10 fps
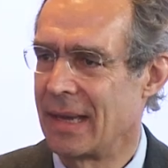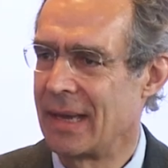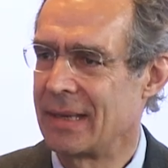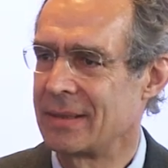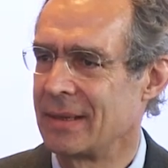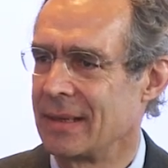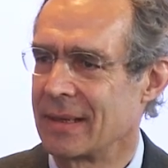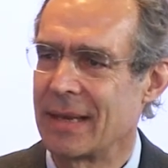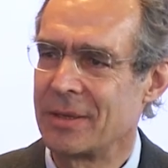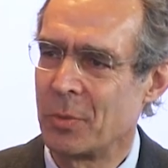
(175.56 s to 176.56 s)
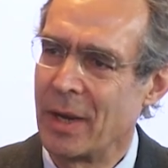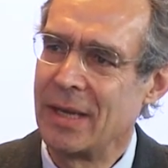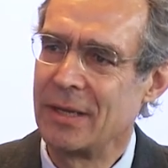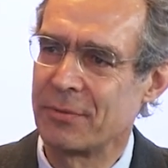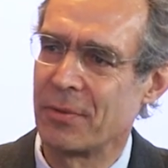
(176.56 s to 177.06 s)
and get
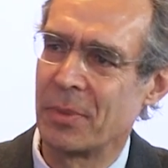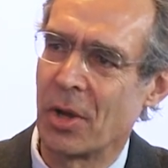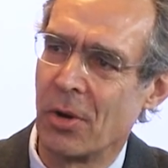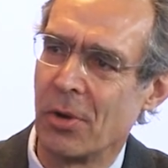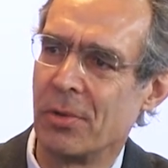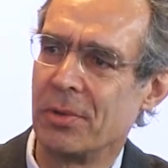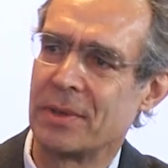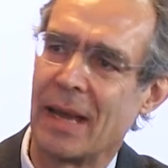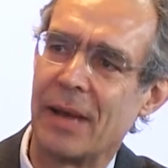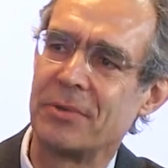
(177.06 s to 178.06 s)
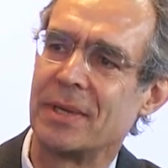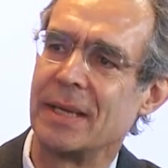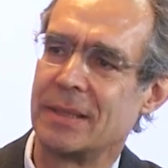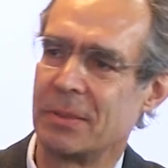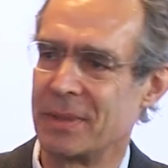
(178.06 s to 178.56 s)
away from the old,
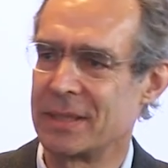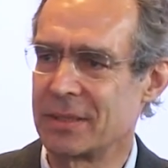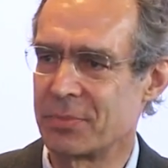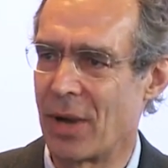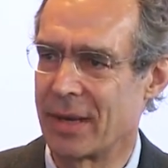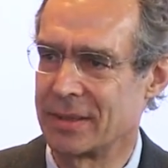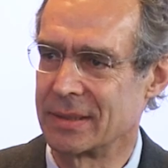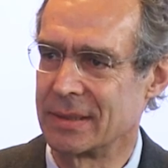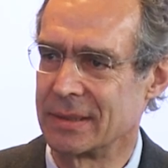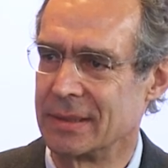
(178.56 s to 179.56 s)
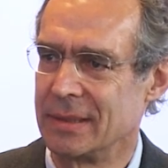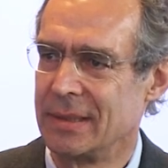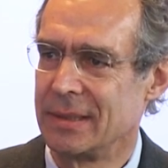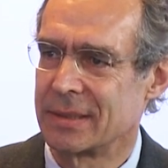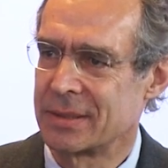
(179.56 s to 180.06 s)
outdated business practices.
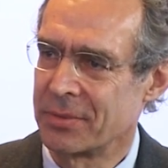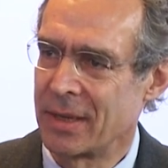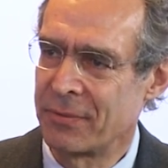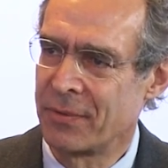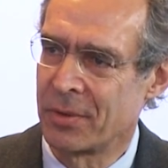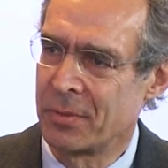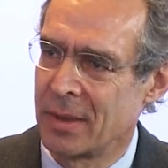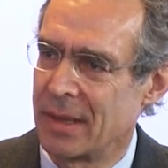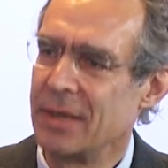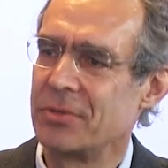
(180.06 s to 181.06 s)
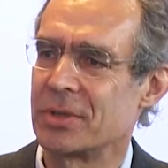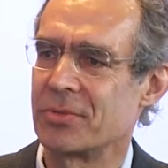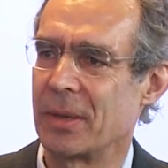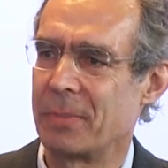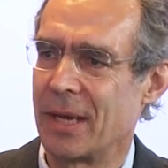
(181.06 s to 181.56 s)
So therefore, interest
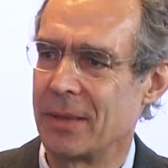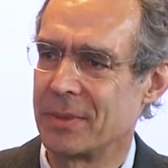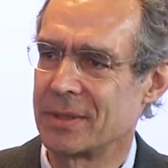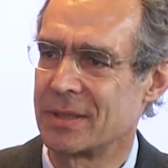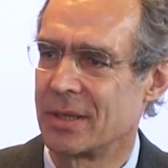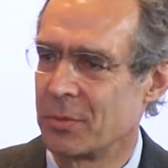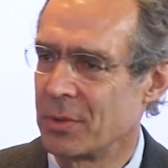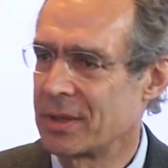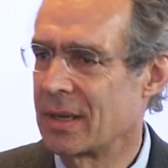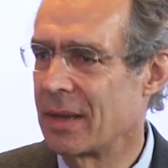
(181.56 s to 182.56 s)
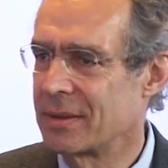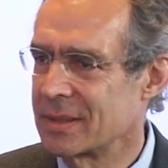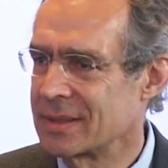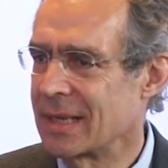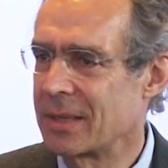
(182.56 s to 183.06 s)
rate payments were done
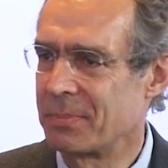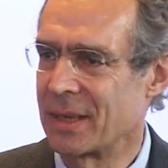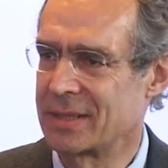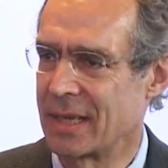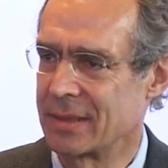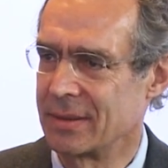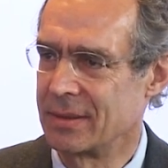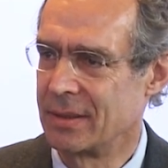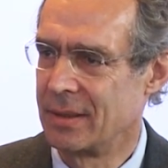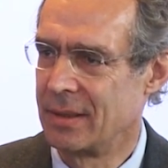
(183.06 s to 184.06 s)
second by second.